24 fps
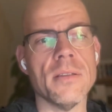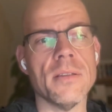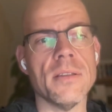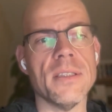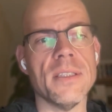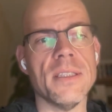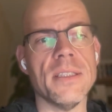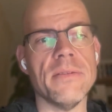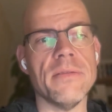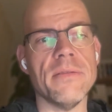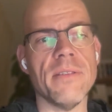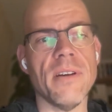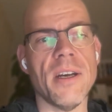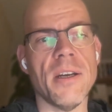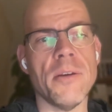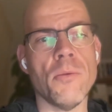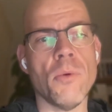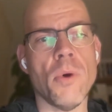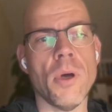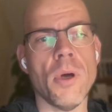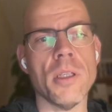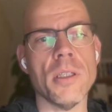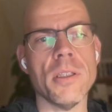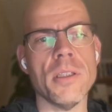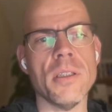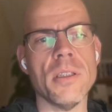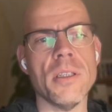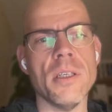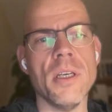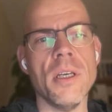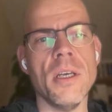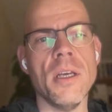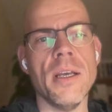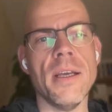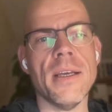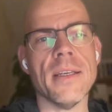DeFi wallet.
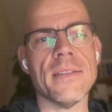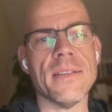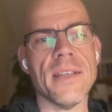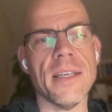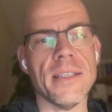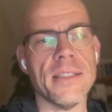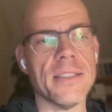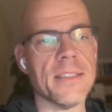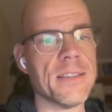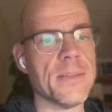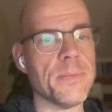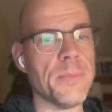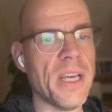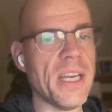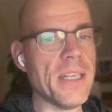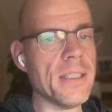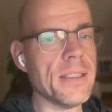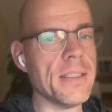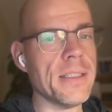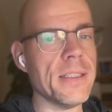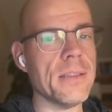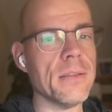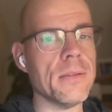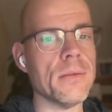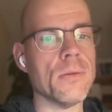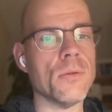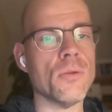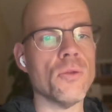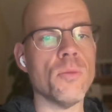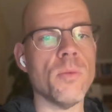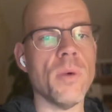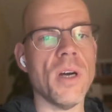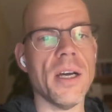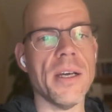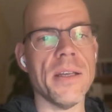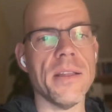They're expanding into
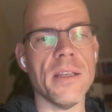Dubai.